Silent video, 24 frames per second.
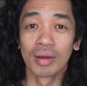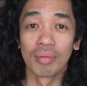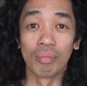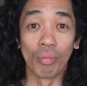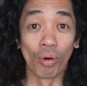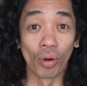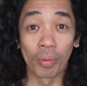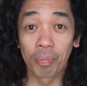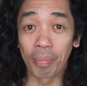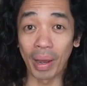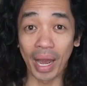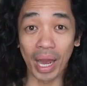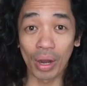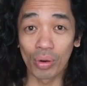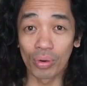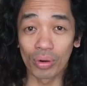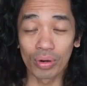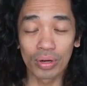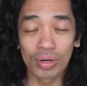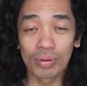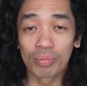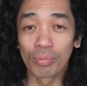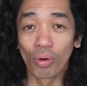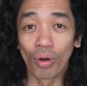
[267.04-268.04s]
more
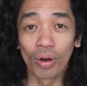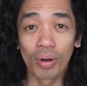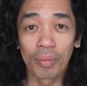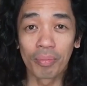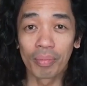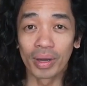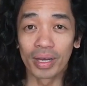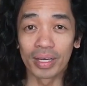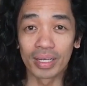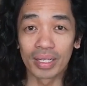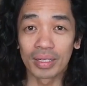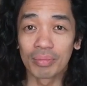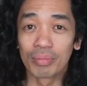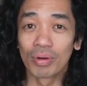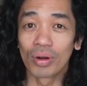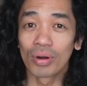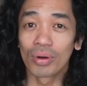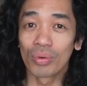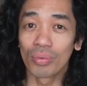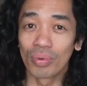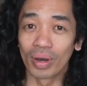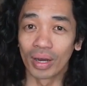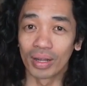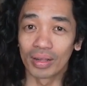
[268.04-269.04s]
power, more money,
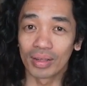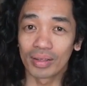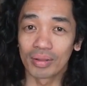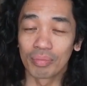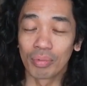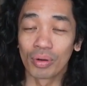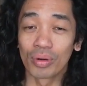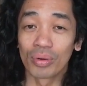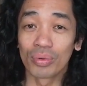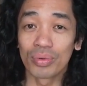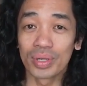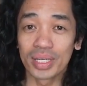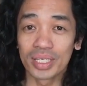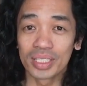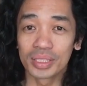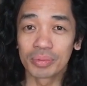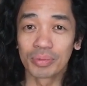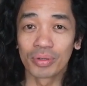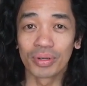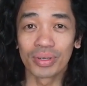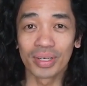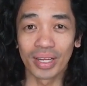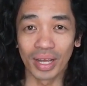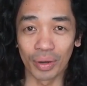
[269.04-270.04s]
more wealth, more
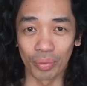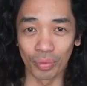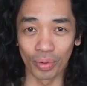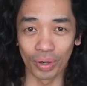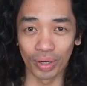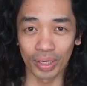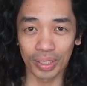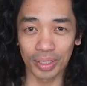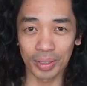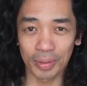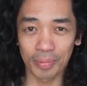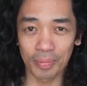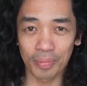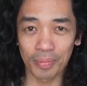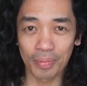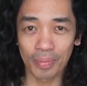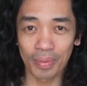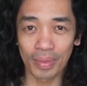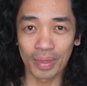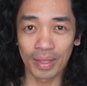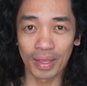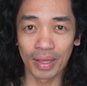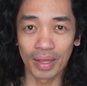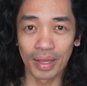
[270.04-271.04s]
reach, more network.
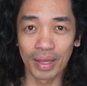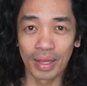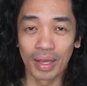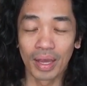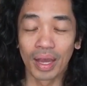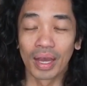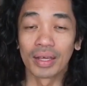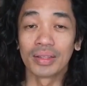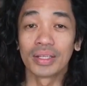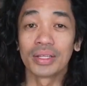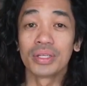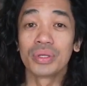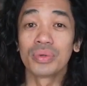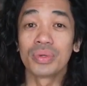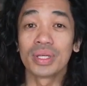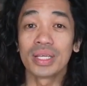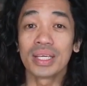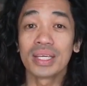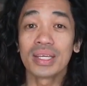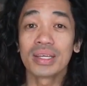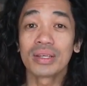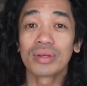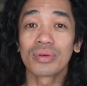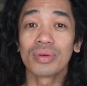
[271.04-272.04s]
And then you
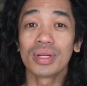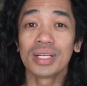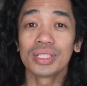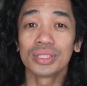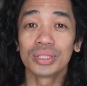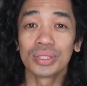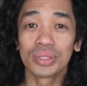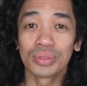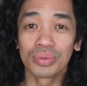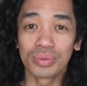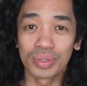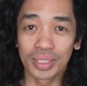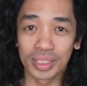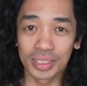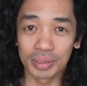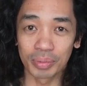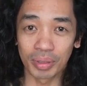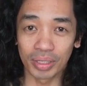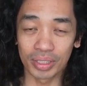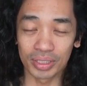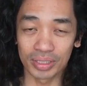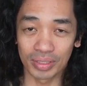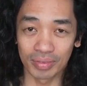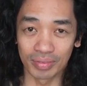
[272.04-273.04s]
increase your reach
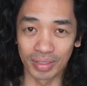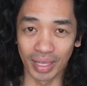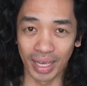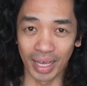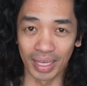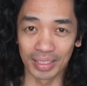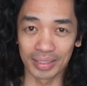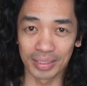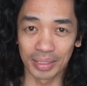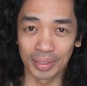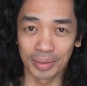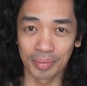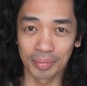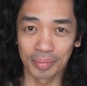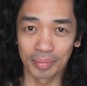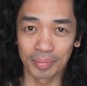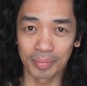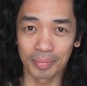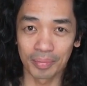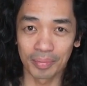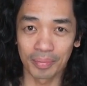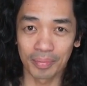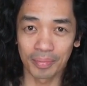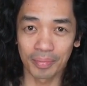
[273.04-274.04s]
because of that.
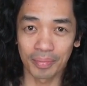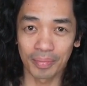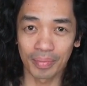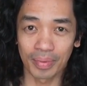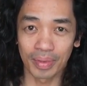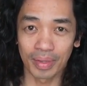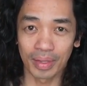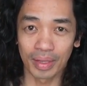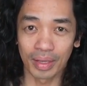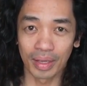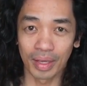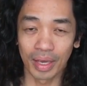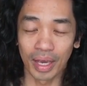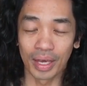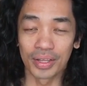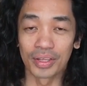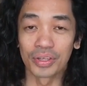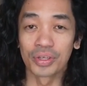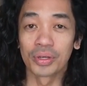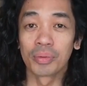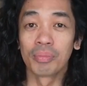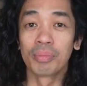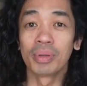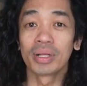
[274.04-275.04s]
And
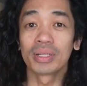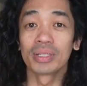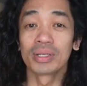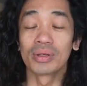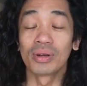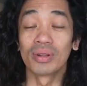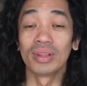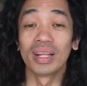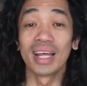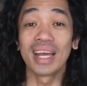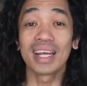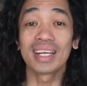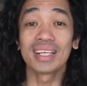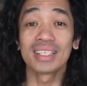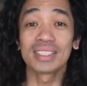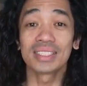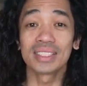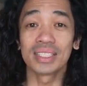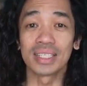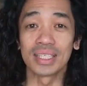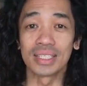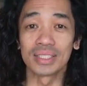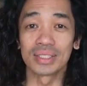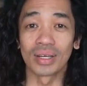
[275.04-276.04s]
then you build your
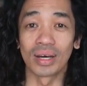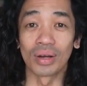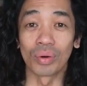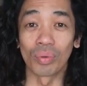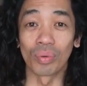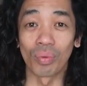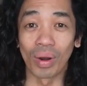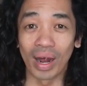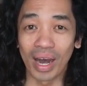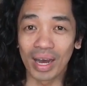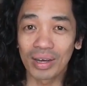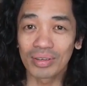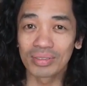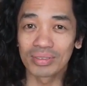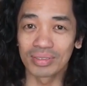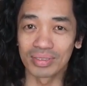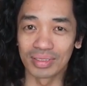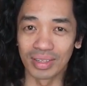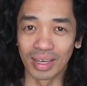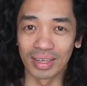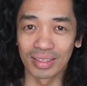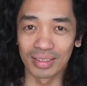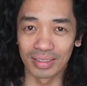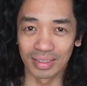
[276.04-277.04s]
legacies
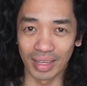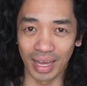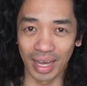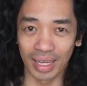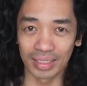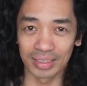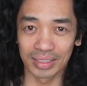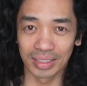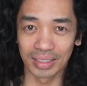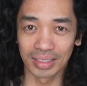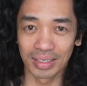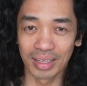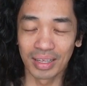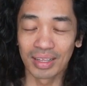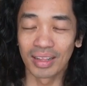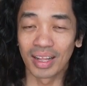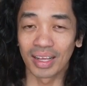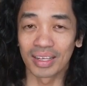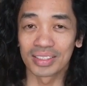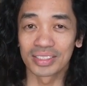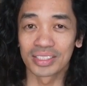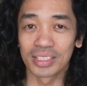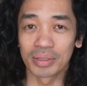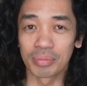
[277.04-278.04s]
around that,
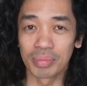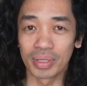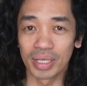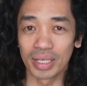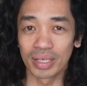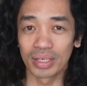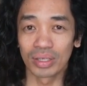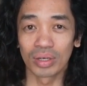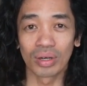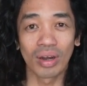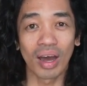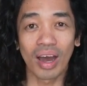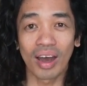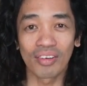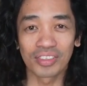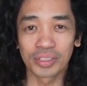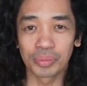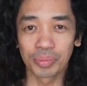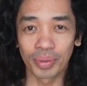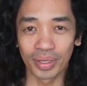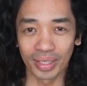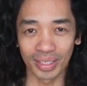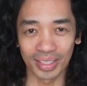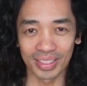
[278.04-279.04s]
legacy being your
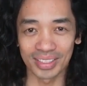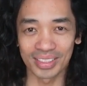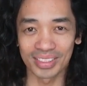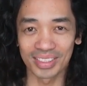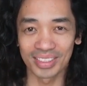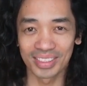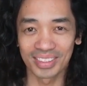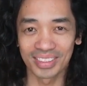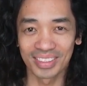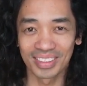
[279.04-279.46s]
offsprings.